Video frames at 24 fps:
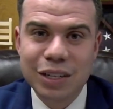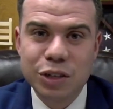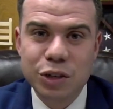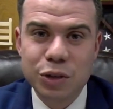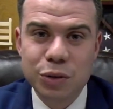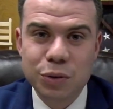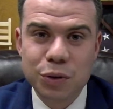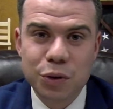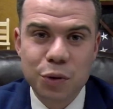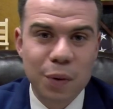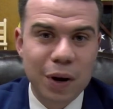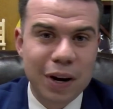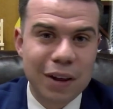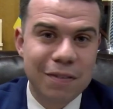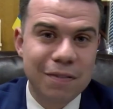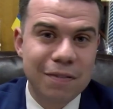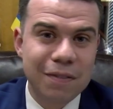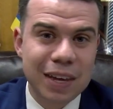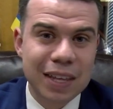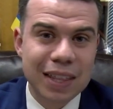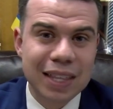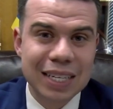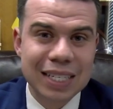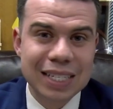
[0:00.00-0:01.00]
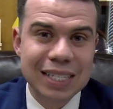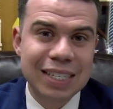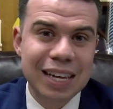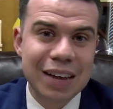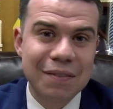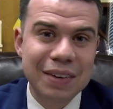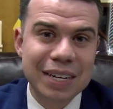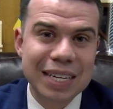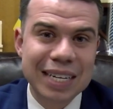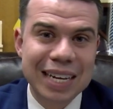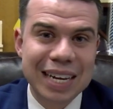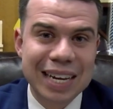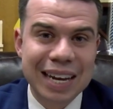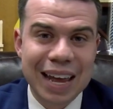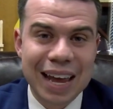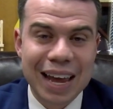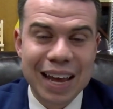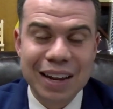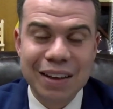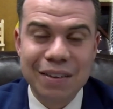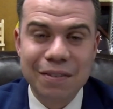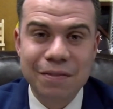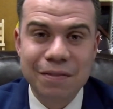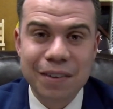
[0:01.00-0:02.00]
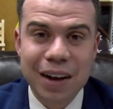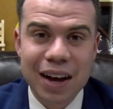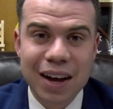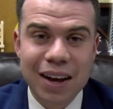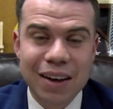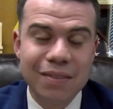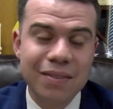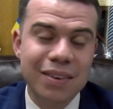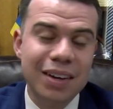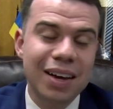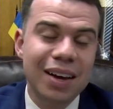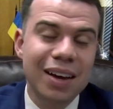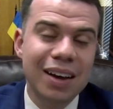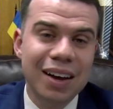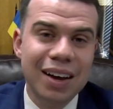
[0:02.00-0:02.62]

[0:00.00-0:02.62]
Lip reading: June 25th, 1785.